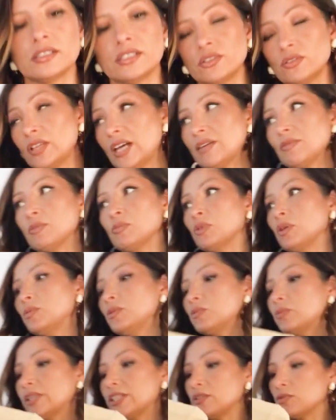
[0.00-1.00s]
you'll have a
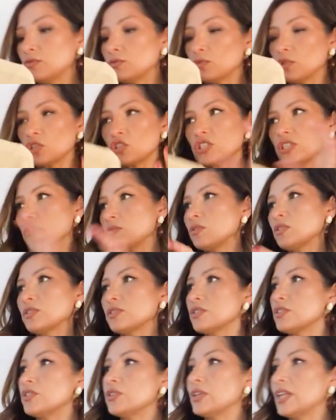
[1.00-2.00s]
problem when you've washed it
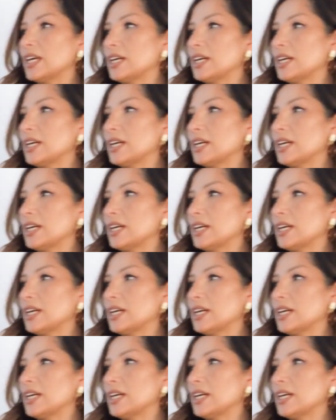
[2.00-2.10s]
once. You'll